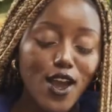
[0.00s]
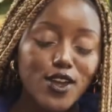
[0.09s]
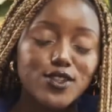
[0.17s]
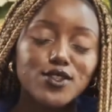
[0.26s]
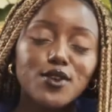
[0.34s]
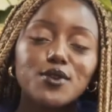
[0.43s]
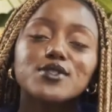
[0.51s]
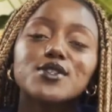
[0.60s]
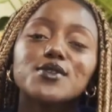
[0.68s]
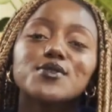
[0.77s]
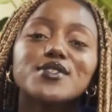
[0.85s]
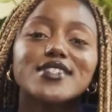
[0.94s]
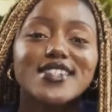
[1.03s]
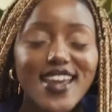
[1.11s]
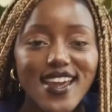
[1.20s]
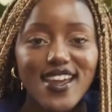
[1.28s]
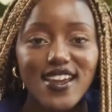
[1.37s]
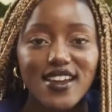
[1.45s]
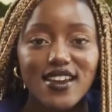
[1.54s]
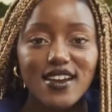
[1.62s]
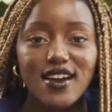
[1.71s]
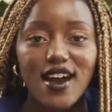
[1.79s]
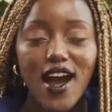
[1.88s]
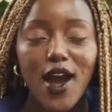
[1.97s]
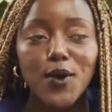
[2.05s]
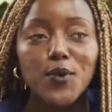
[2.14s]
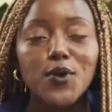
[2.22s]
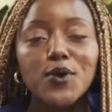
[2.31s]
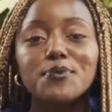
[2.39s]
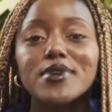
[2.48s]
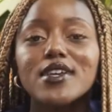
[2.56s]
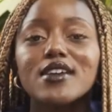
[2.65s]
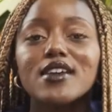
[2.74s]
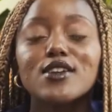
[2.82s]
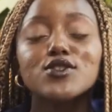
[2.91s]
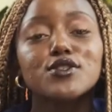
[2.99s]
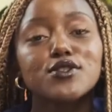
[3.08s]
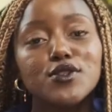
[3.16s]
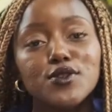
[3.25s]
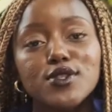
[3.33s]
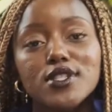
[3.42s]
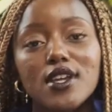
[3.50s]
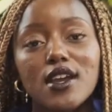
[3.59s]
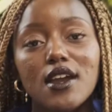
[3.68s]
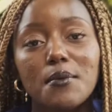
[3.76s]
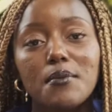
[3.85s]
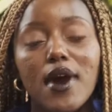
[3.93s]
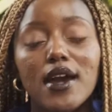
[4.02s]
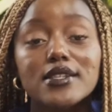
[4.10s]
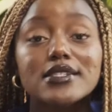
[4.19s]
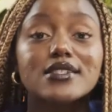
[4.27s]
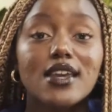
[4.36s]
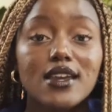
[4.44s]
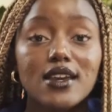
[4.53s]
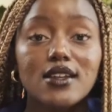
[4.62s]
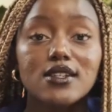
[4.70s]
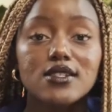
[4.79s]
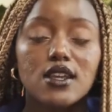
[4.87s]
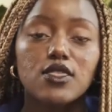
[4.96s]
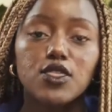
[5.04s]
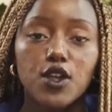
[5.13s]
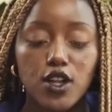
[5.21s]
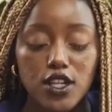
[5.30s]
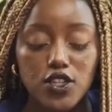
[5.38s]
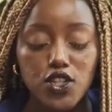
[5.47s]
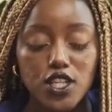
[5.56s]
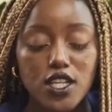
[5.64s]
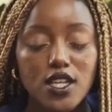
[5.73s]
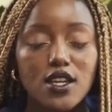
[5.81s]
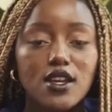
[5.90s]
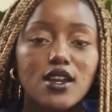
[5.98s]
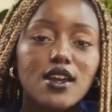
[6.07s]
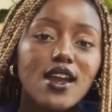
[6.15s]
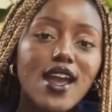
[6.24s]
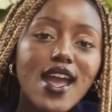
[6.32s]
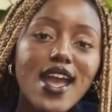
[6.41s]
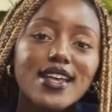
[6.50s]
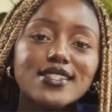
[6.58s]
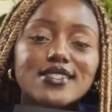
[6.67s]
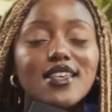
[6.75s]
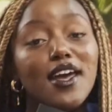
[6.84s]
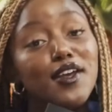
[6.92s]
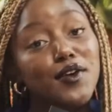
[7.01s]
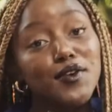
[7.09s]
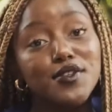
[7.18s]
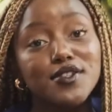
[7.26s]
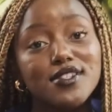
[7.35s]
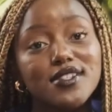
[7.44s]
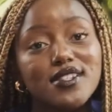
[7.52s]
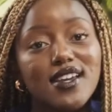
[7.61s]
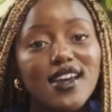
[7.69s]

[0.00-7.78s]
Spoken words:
So today, I will be introducing my second anthology, Cycles.